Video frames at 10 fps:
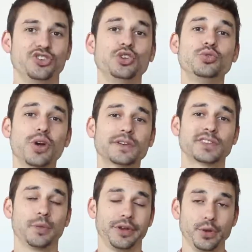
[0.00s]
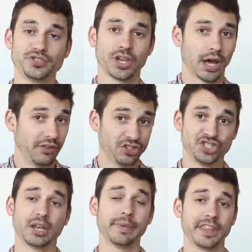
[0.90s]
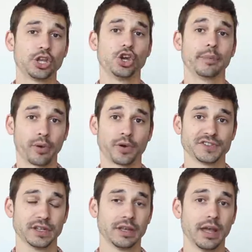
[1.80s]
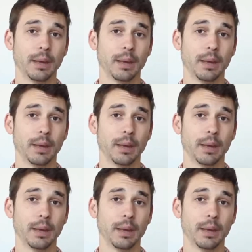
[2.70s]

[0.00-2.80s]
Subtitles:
Do you know someone who's a legitimately good person,